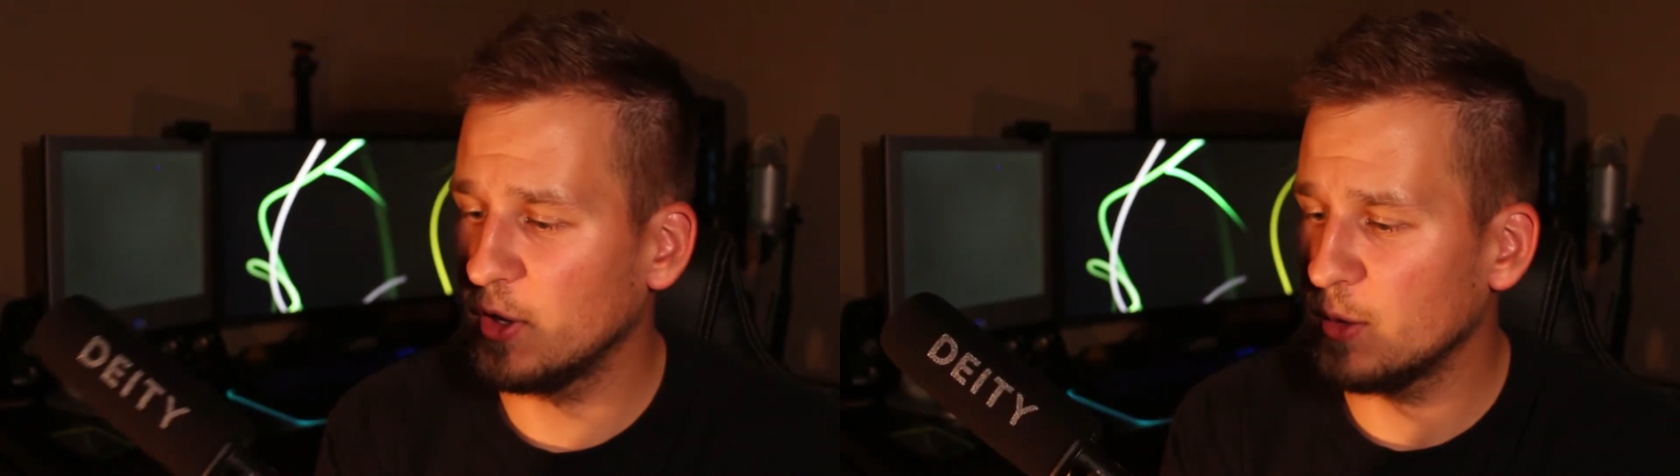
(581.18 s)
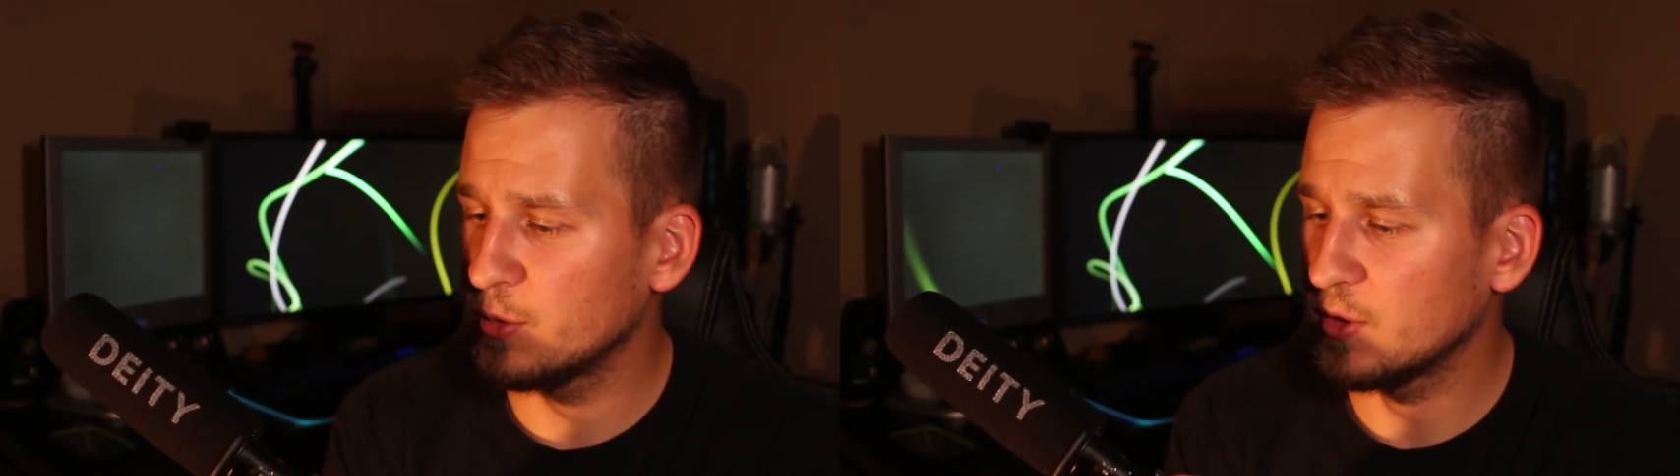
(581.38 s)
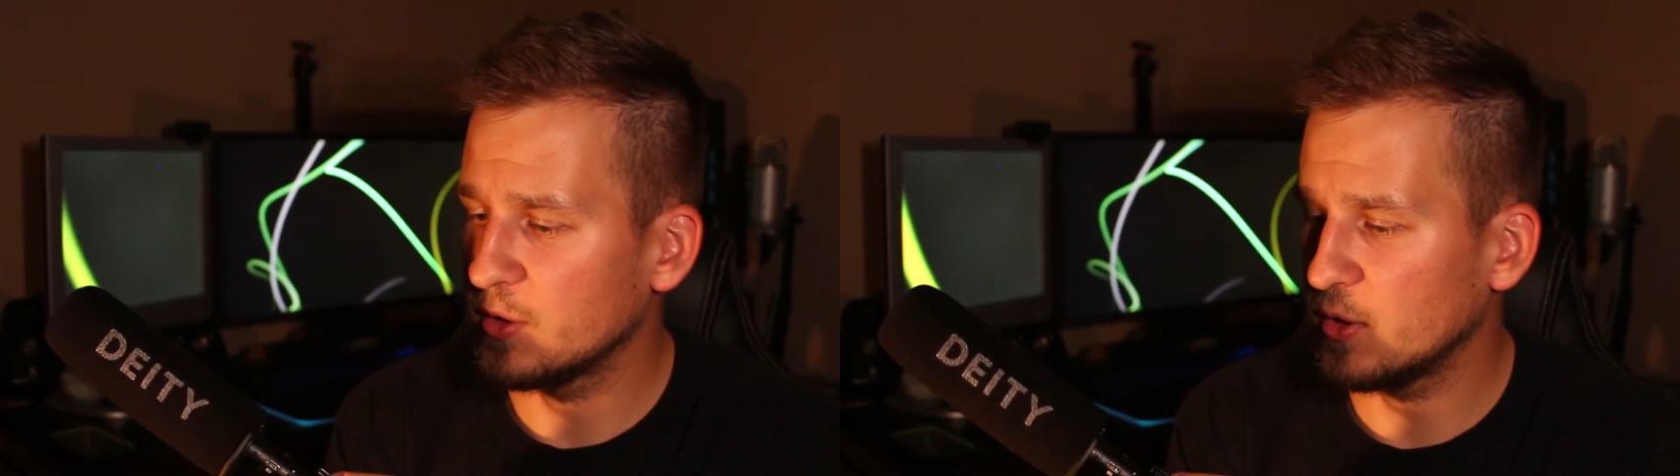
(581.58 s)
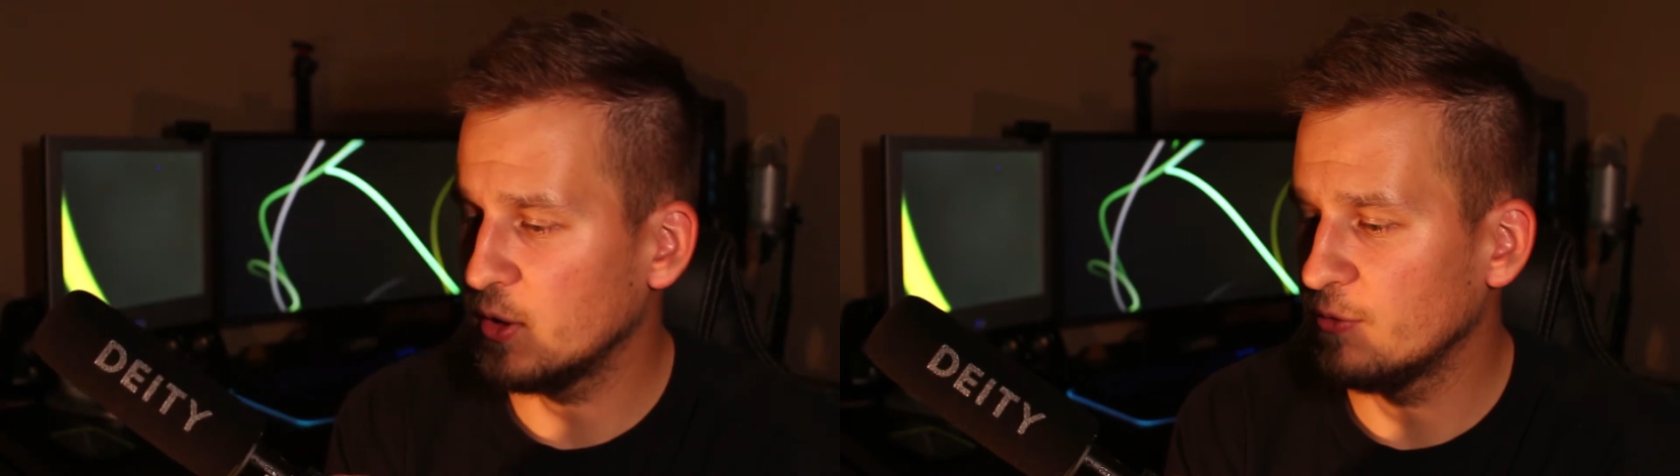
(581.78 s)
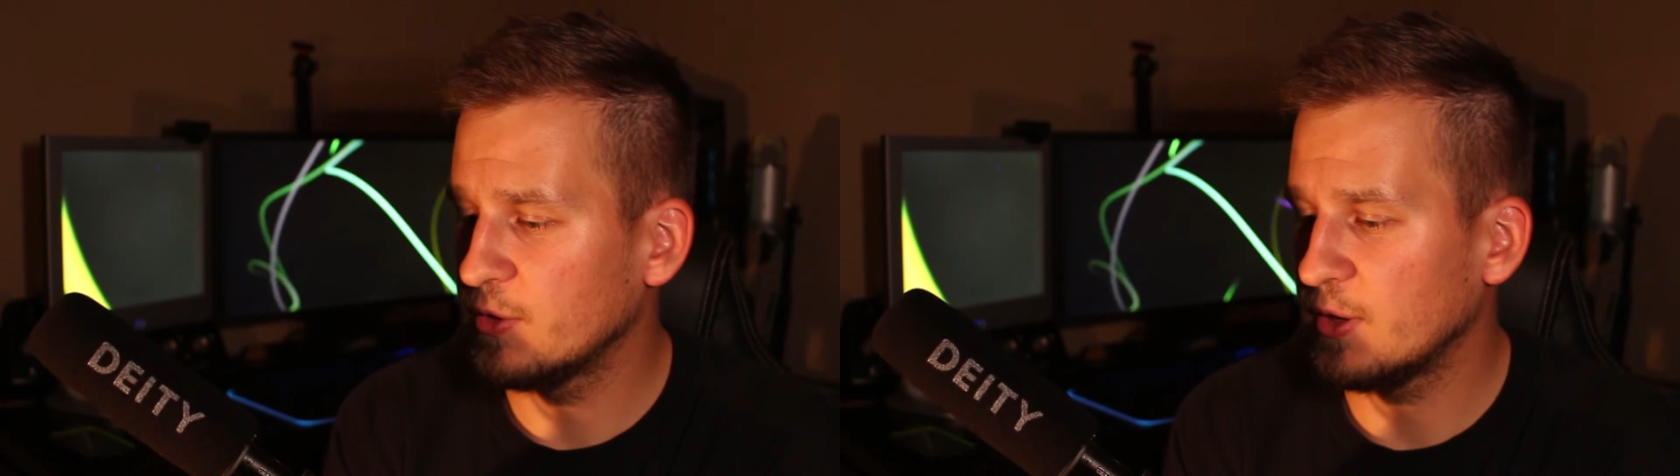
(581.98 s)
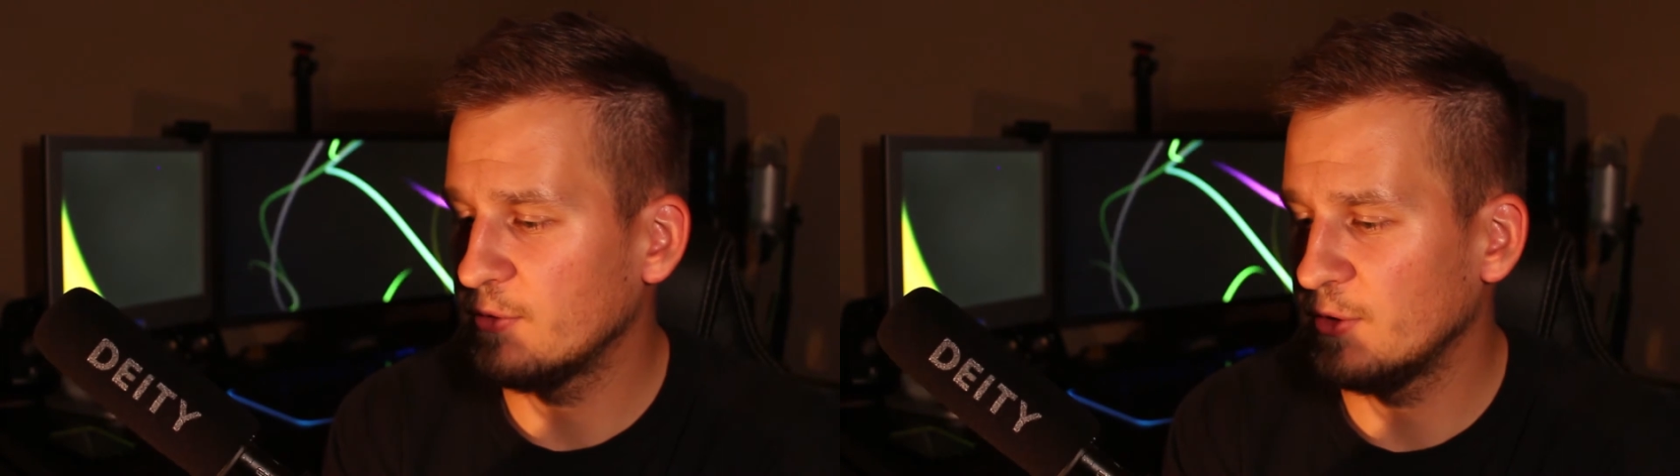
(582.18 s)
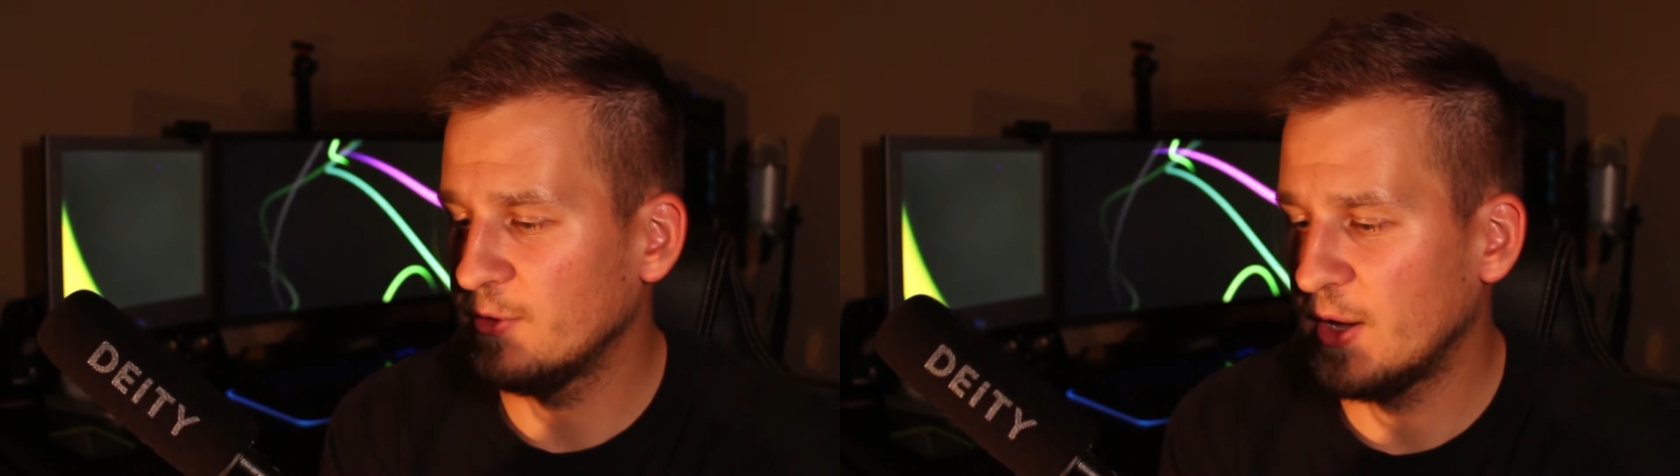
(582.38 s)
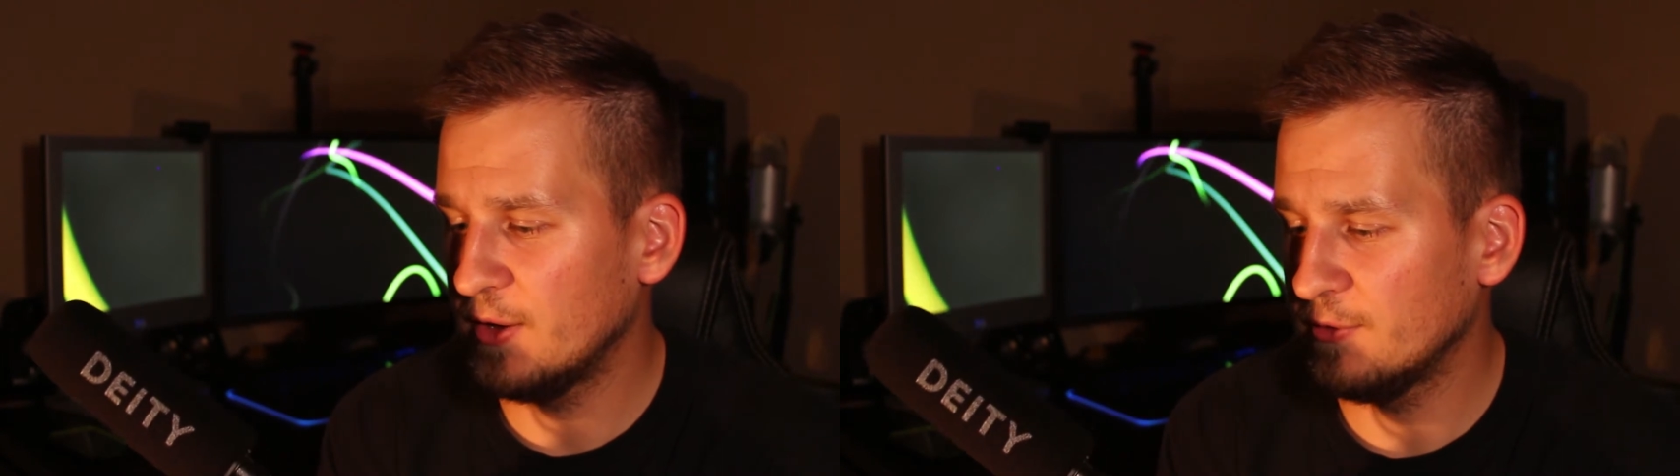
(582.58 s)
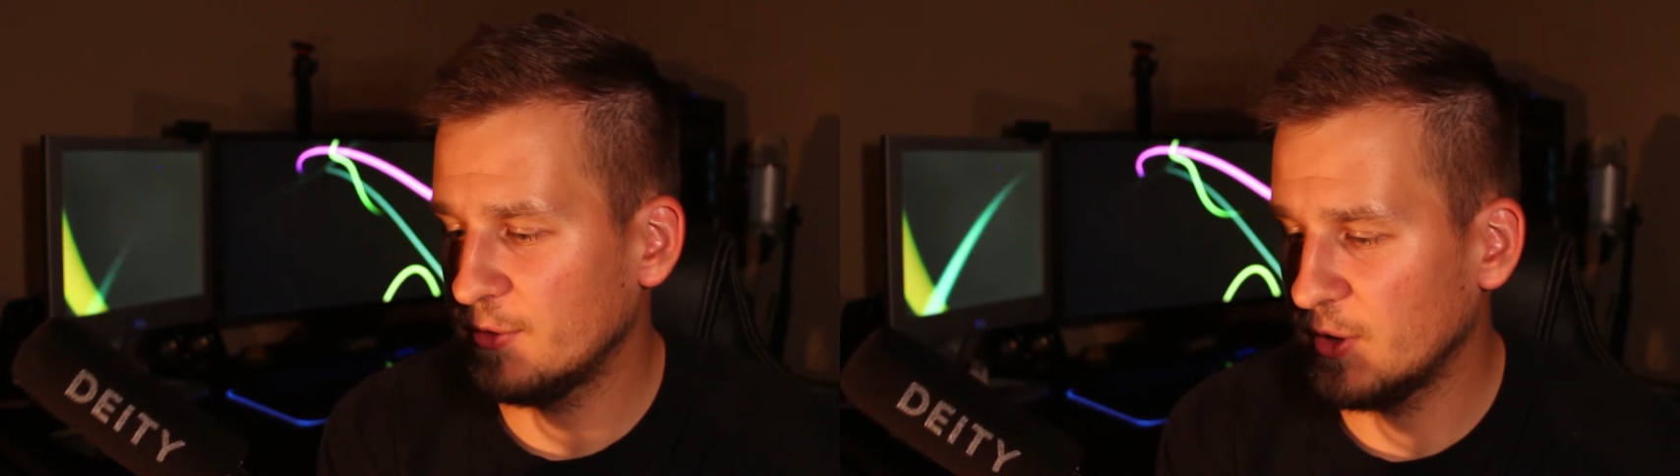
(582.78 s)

options of 75,